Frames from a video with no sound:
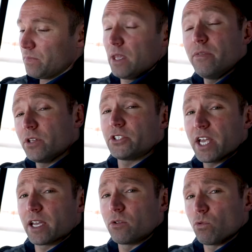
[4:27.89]
Even the
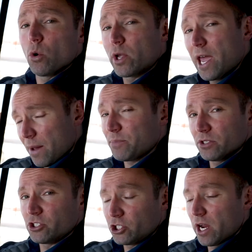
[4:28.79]
second-row
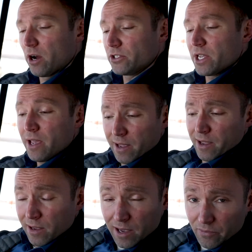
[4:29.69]
captain's chairs
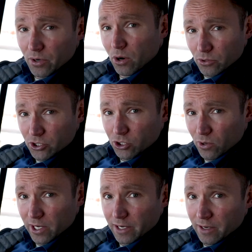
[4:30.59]
have their own
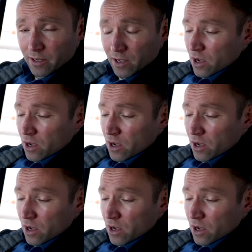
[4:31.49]
screen.